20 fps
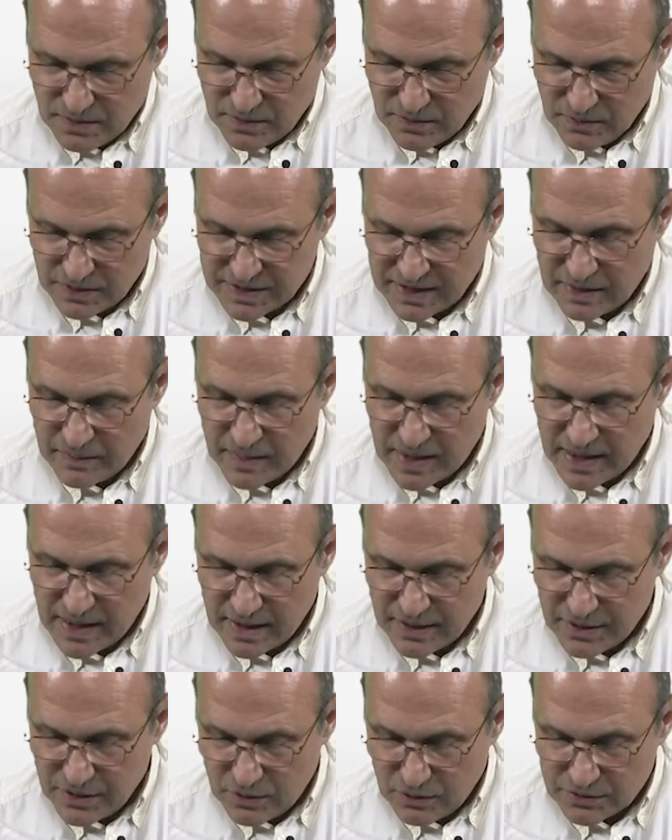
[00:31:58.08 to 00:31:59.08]
which are my
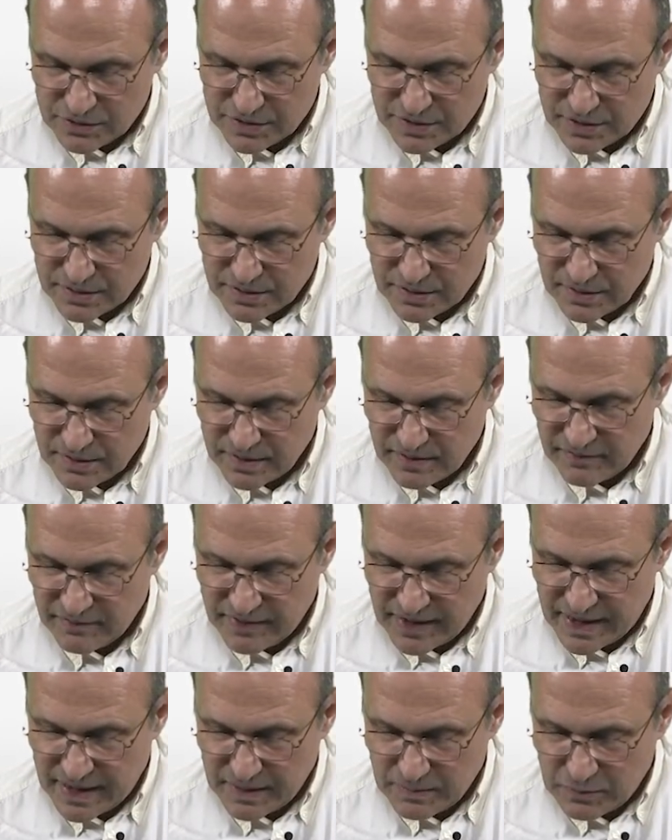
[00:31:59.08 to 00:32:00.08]
unknowns, the
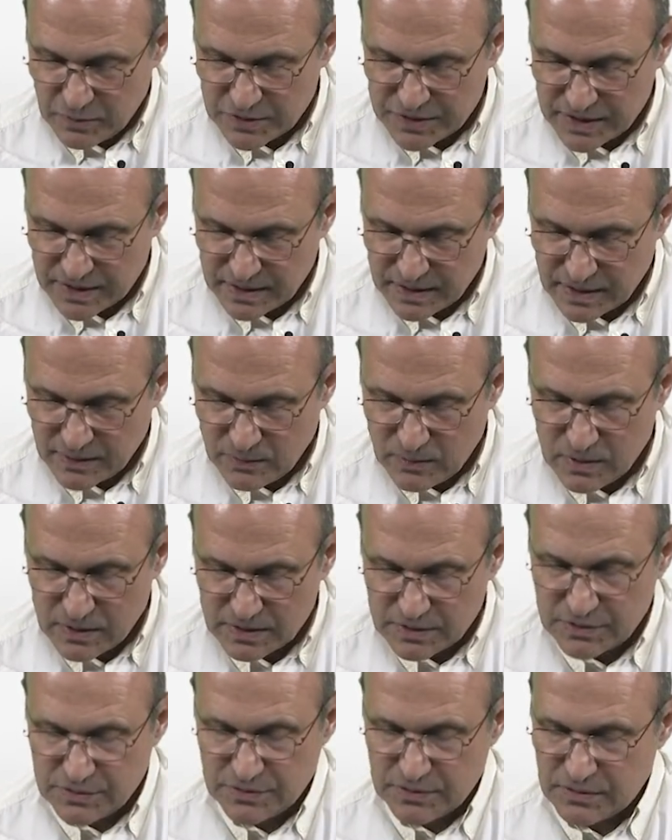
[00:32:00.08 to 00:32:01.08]
variables that I
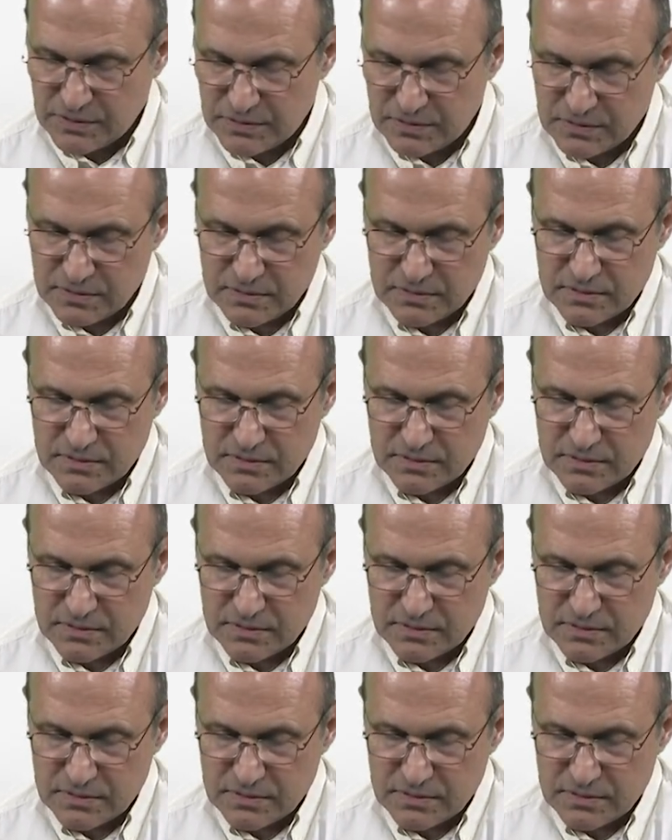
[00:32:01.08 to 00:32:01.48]
want to